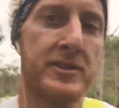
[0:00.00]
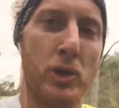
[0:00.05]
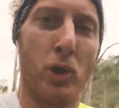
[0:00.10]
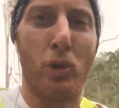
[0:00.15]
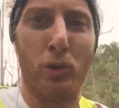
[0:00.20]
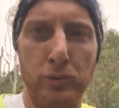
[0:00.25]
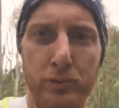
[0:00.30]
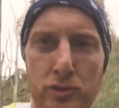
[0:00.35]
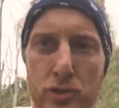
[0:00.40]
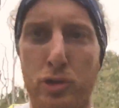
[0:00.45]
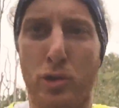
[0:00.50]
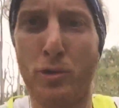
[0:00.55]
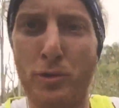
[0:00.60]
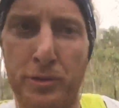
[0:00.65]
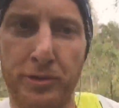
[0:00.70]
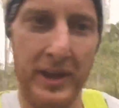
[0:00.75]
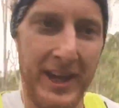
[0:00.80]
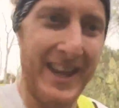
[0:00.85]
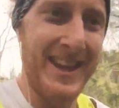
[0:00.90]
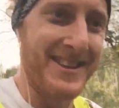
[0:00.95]
called
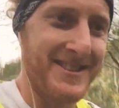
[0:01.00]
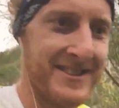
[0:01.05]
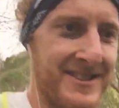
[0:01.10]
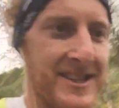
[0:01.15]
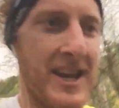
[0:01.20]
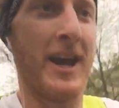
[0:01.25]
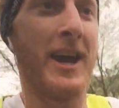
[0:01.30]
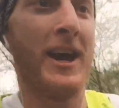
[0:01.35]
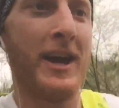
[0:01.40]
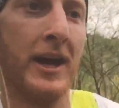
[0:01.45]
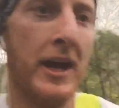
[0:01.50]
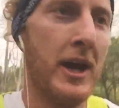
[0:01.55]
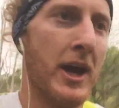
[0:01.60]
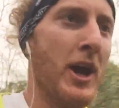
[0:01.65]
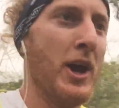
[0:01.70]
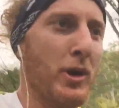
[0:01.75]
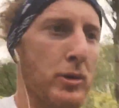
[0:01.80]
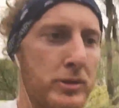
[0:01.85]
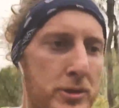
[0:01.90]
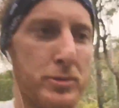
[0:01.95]
Truth Is,
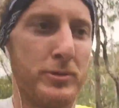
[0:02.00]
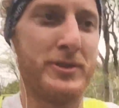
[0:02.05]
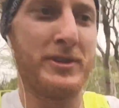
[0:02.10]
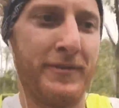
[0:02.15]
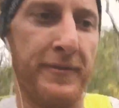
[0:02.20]
which was